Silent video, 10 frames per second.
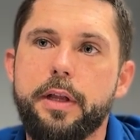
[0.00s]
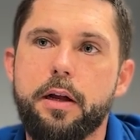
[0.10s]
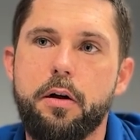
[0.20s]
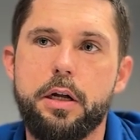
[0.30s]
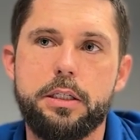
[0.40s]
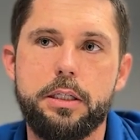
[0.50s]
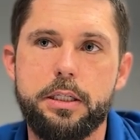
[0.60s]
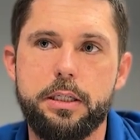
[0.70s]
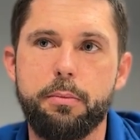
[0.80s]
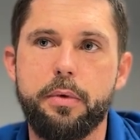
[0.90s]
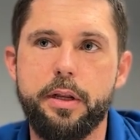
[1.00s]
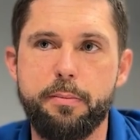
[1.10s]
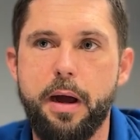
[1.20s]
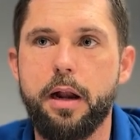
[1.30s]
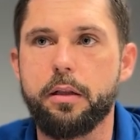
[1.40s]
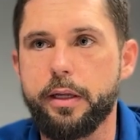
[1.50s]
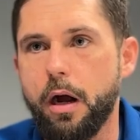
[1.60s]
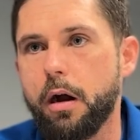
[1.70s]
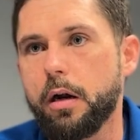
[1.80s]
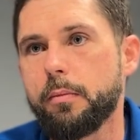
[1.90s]
that causes somebody bodily
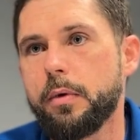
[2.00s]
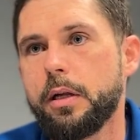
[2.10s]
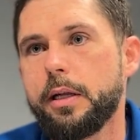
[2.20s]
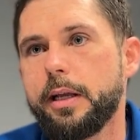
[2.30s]
harm.